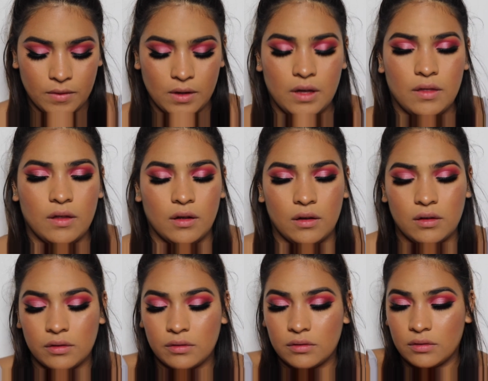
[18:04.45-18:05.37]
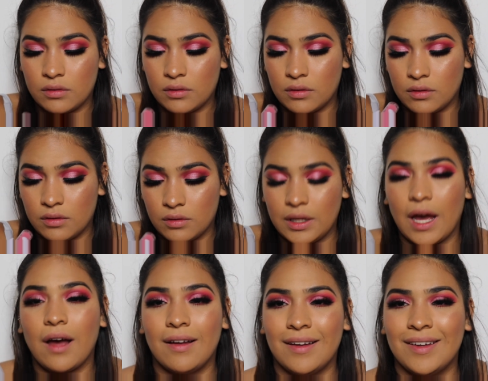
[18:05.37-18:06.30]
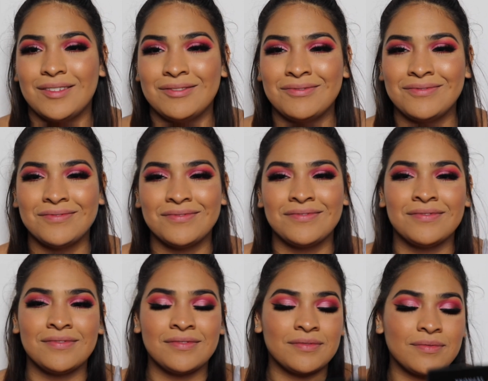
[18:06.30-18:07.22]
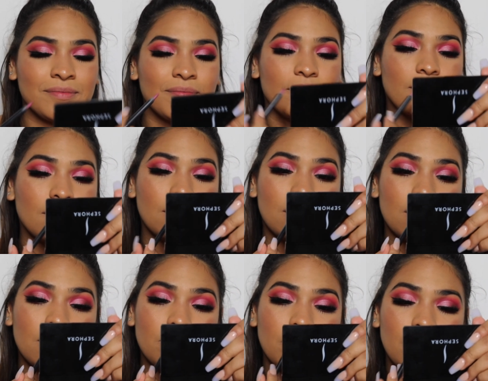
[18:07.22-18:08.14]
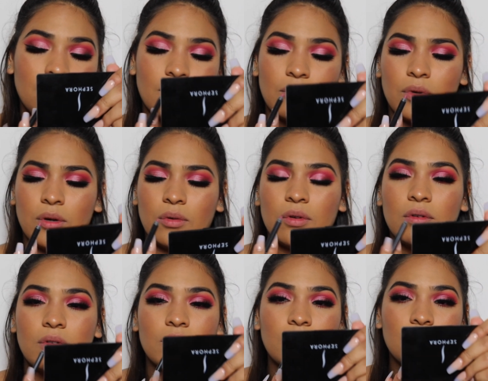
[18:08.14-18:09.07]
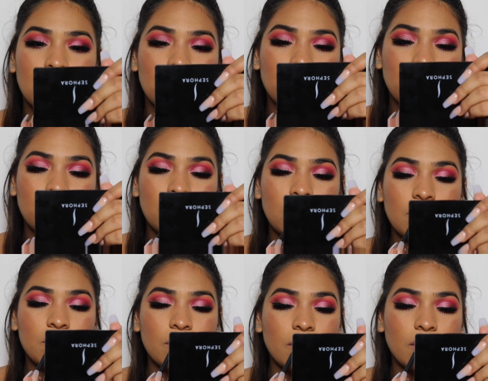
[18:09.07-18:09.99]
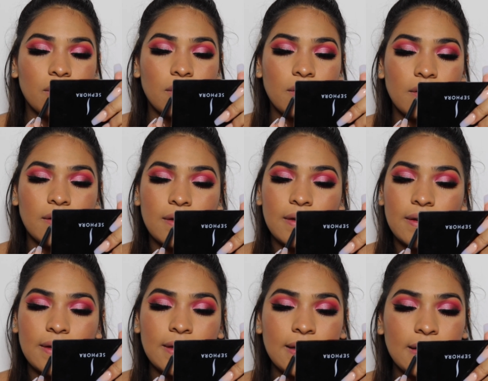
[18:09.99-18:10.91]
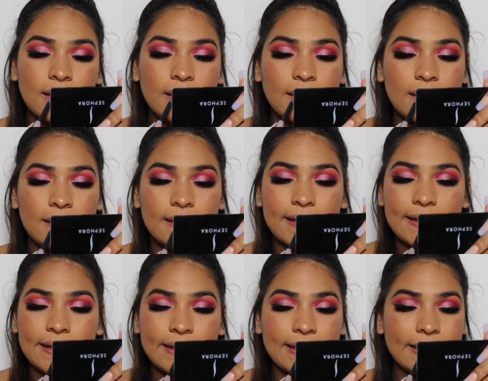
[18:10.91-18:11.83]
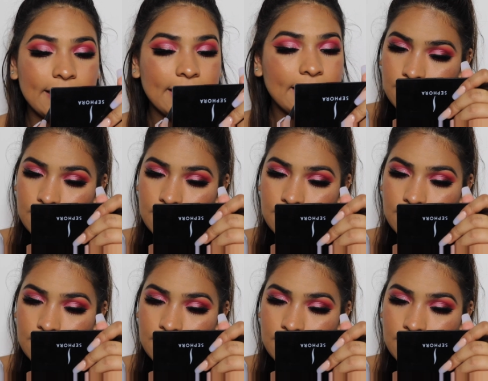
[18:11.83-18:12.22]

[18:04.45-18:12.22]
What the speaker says: I think. Yeah. I'm gonna line my lips with the liner.